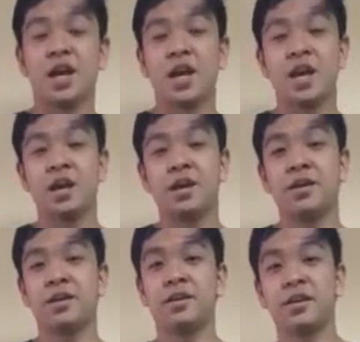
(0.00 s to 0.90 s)

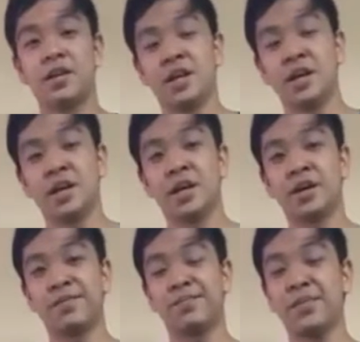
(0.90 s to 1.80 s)
and
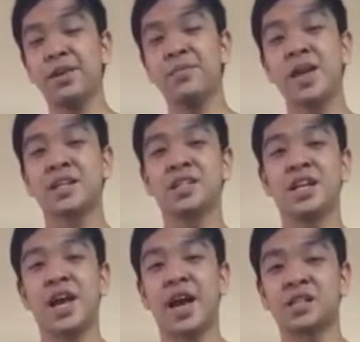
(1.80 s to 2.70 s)
the earbud
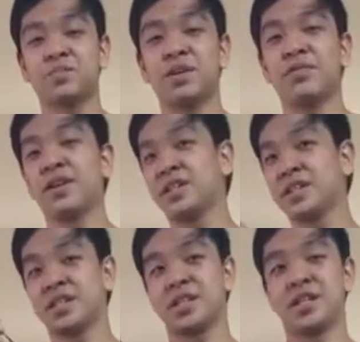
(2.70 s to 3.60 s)
actually
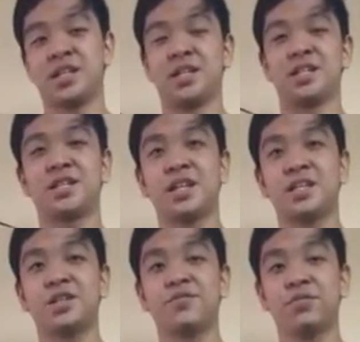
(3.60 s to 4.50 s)
experience the
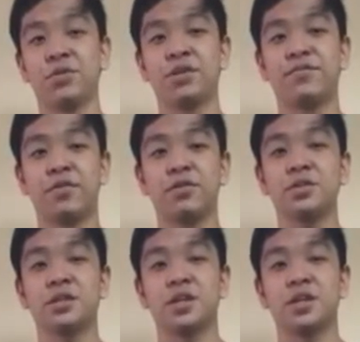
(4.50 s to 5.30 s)
centrifugal force.